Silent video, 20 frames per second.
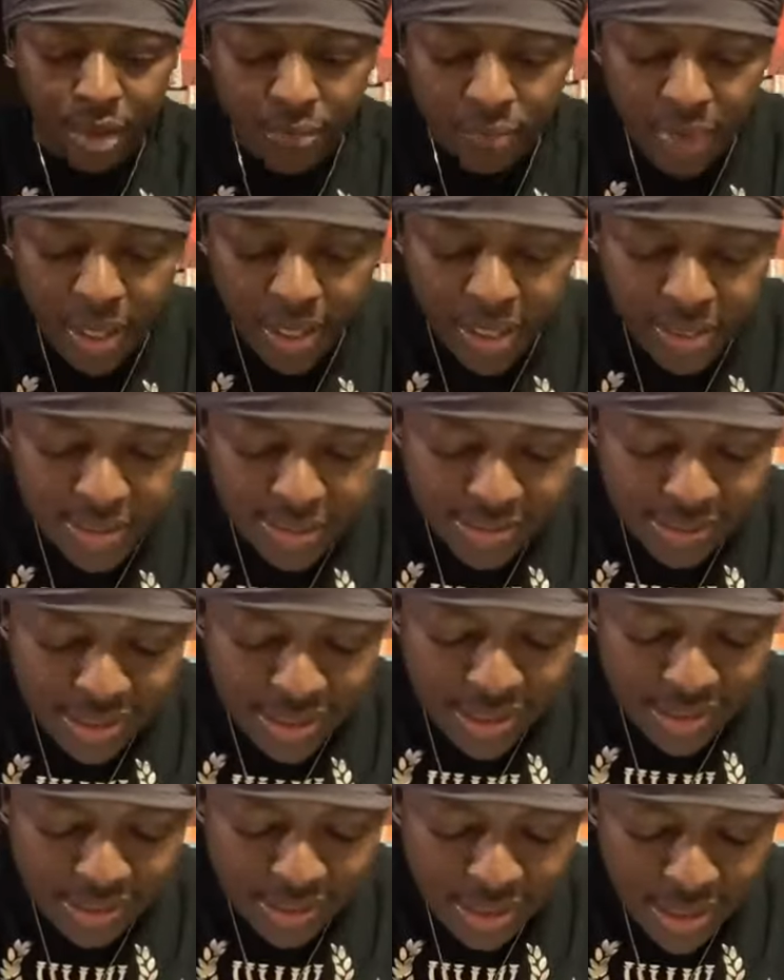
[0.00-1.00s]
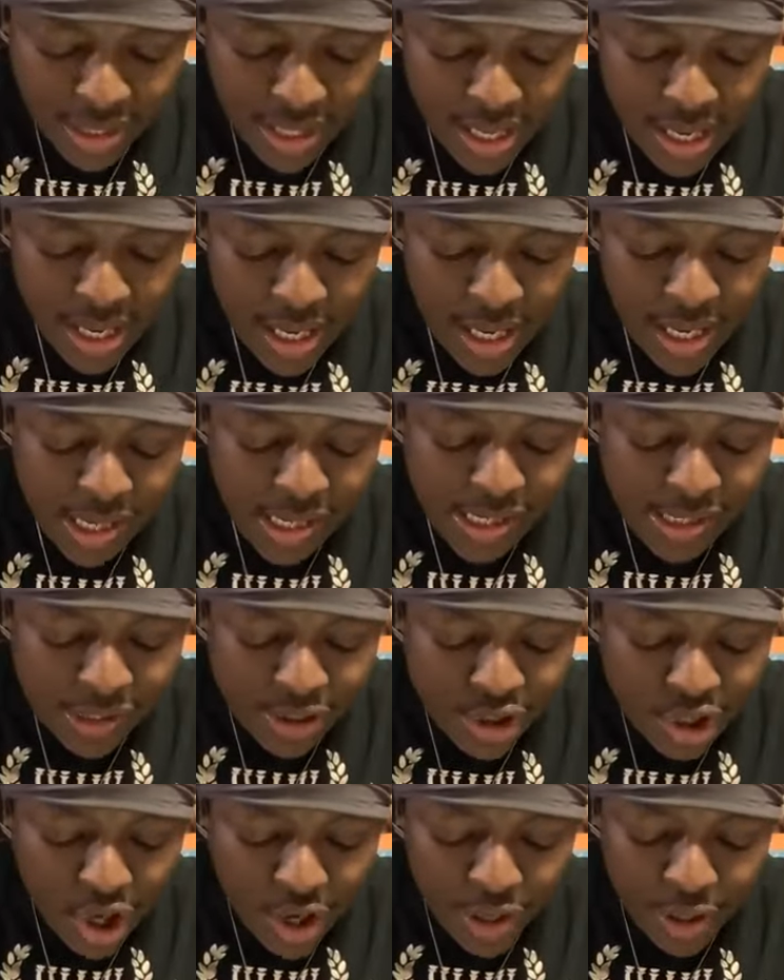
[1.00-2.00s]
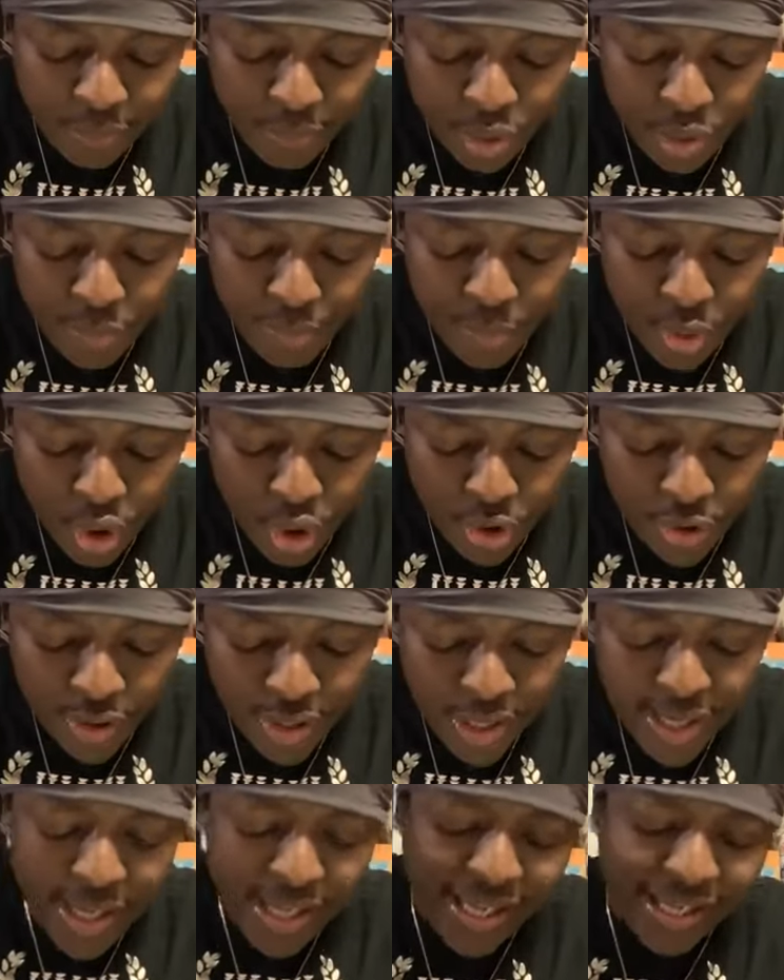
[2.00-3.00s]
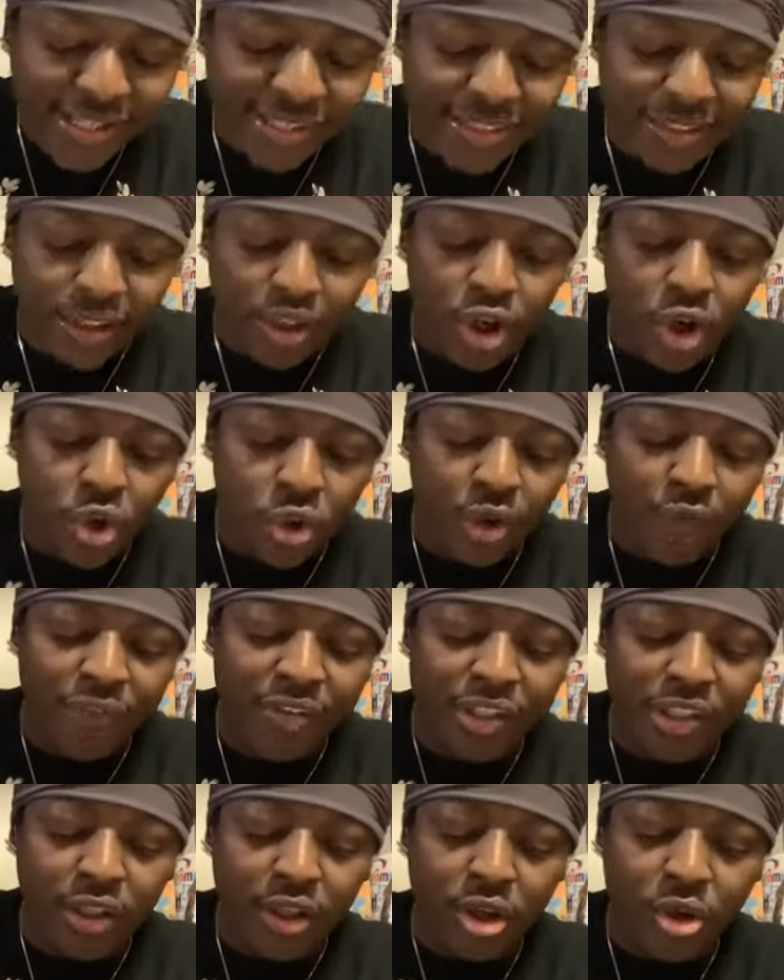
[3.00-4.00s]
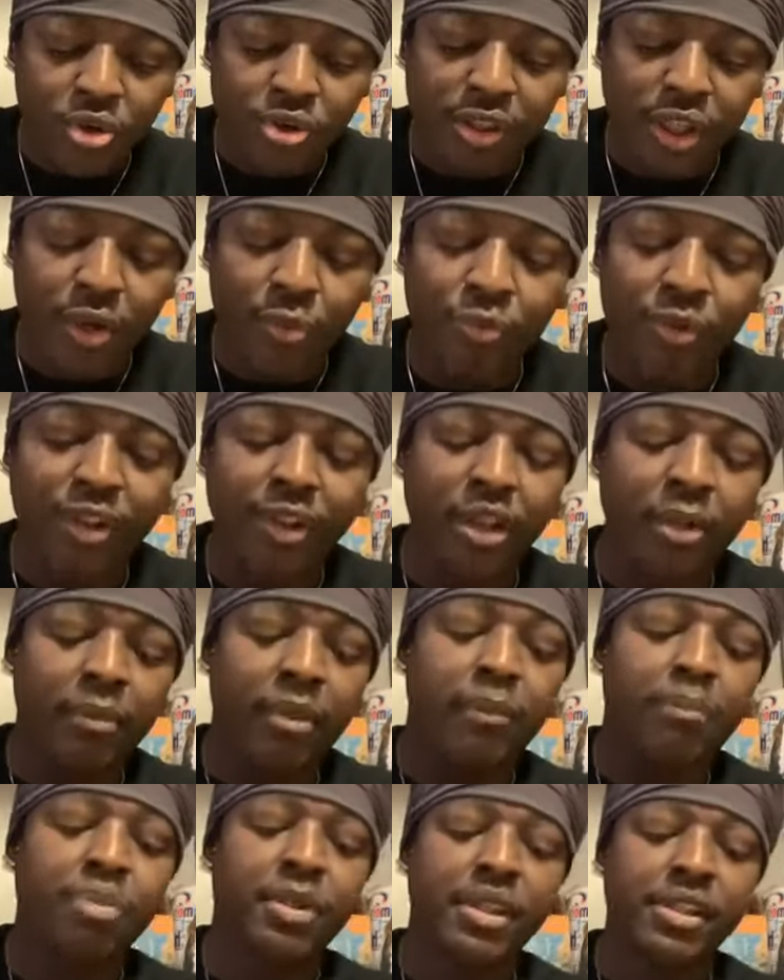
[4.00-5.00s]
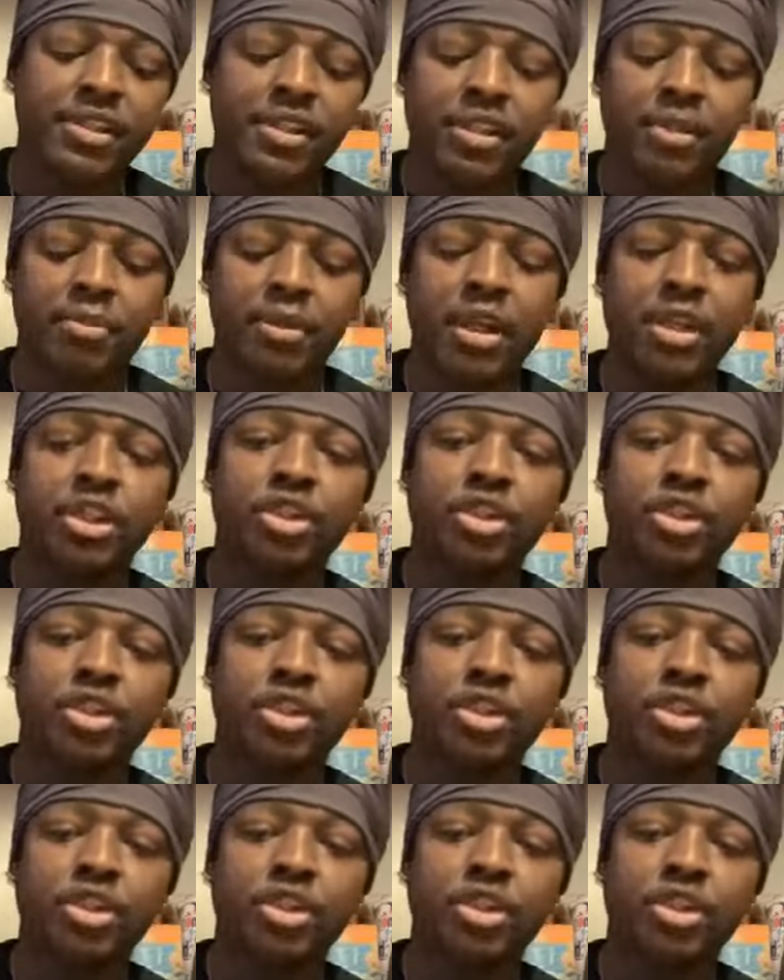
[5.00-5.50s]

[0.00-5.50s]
Right? And it says, and he saw him no more, and he took hold of his clothes and rent them in pieces, man.